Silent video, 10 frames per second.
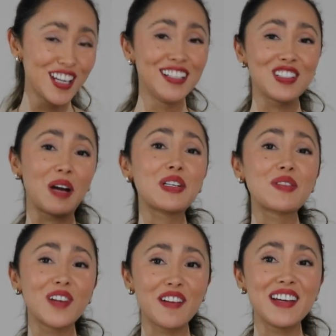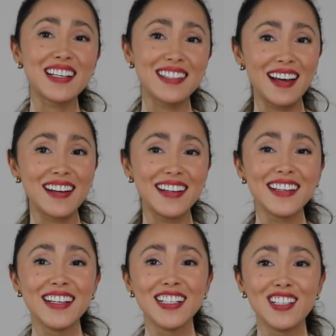So I was very excited
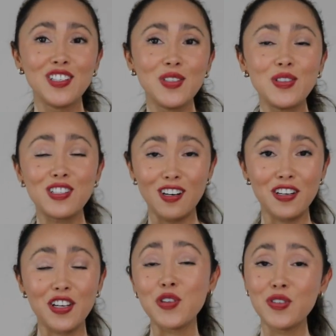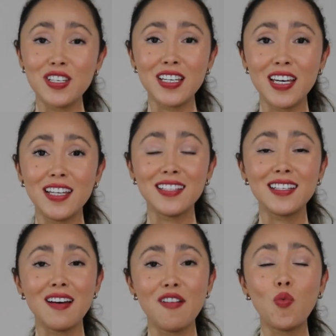to start using it
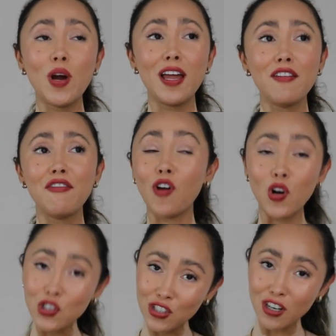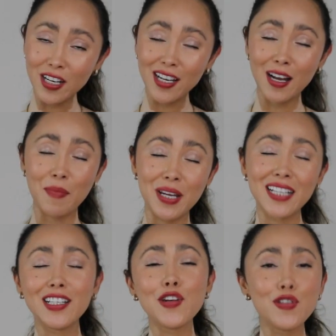when fall started. I mean, I
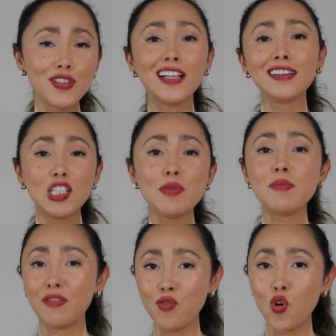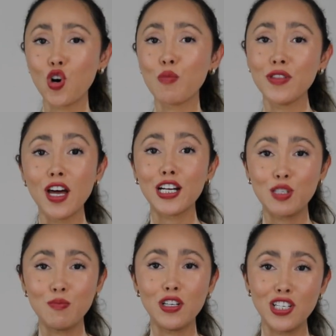did use it a little bit before, but not as
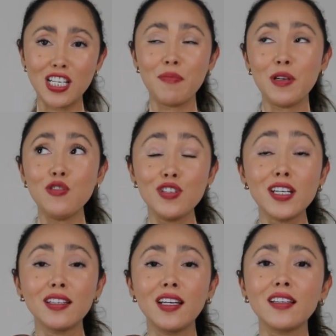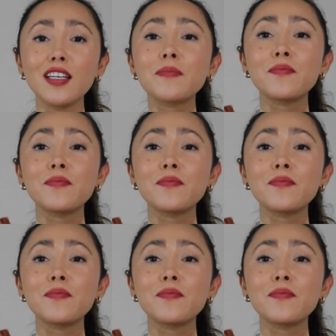much as I've been using it lately.